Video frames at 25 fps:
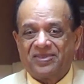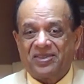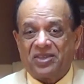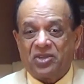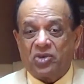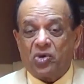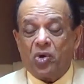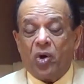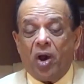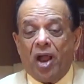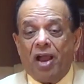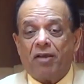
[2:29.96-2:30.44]

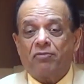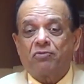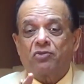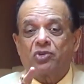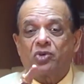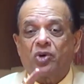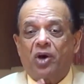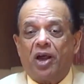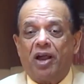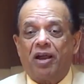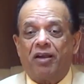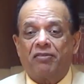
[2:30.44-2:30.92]
You have
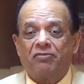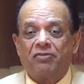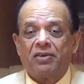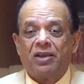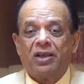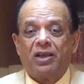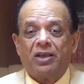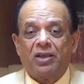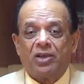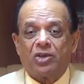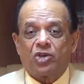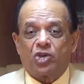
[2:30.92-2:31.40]
to have
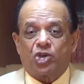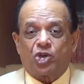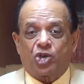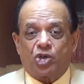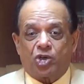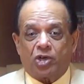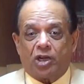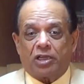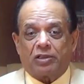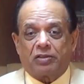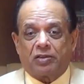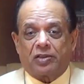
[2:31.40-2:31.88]

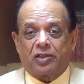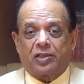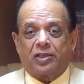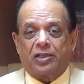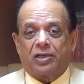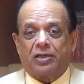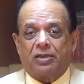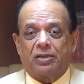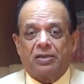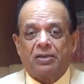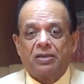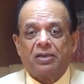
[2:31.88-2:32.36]

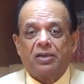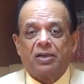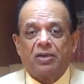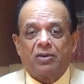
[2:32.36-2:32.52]
shraddha,